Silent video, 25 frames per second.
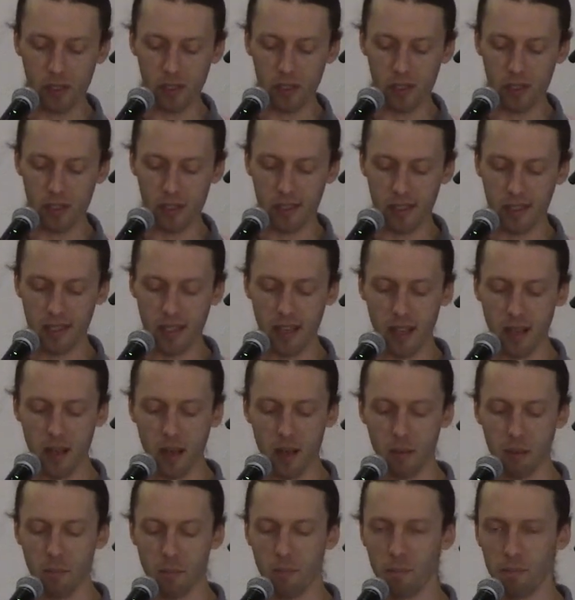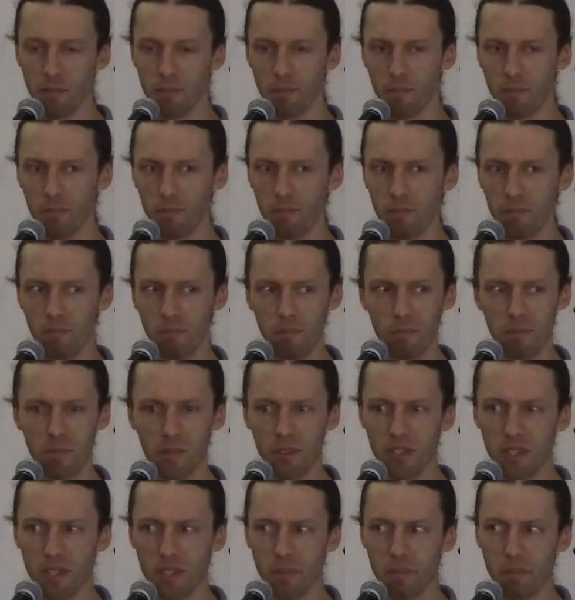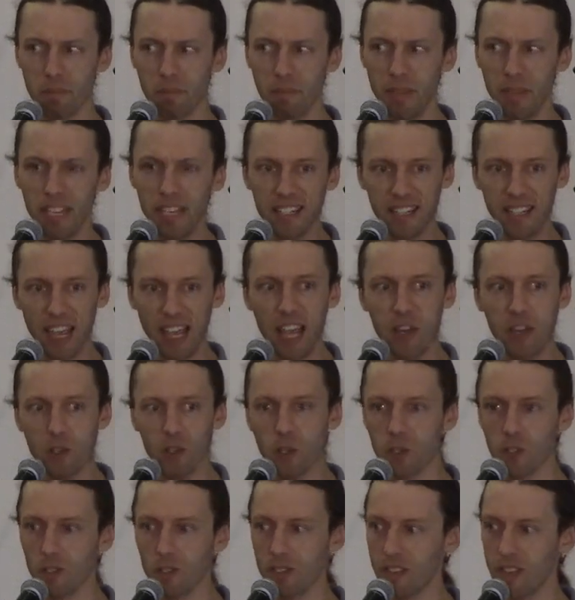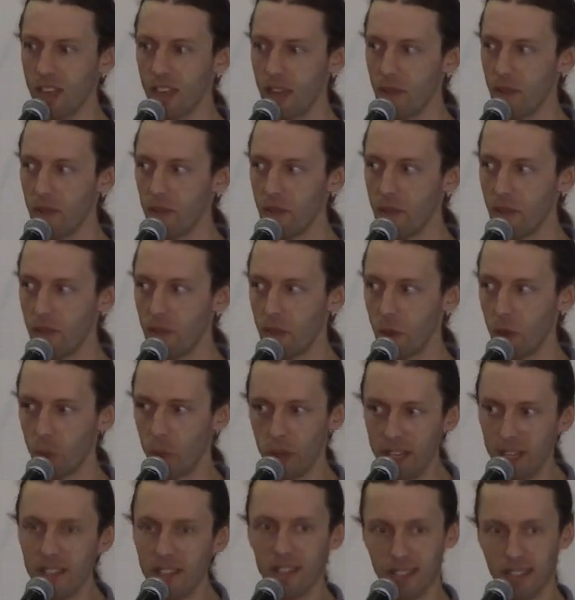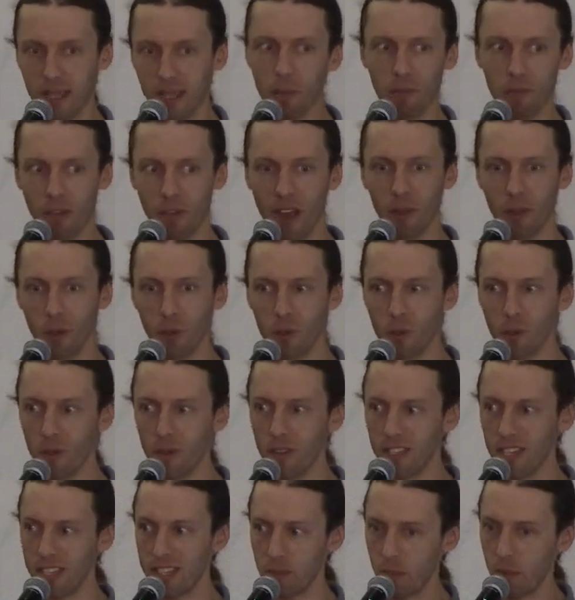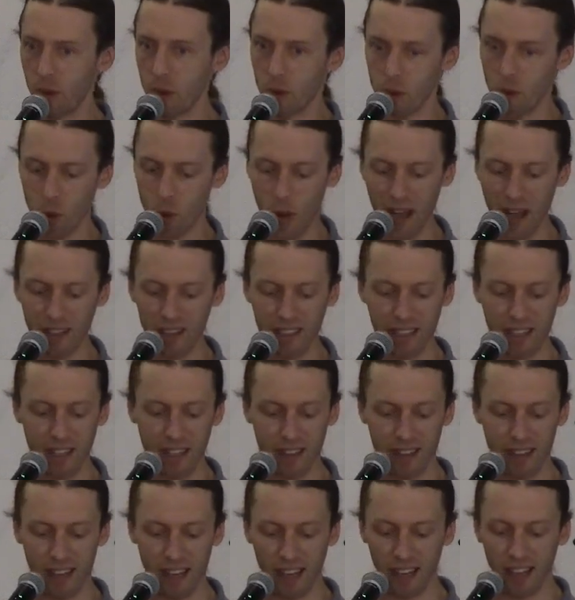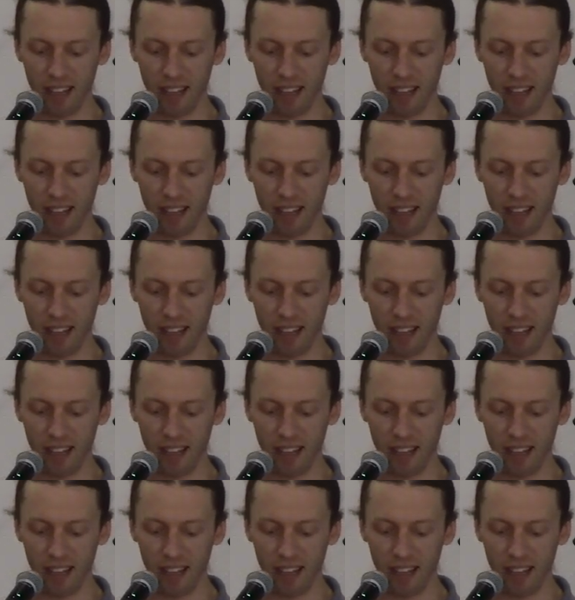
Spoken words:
some indications that there is some value to this spirituality thing.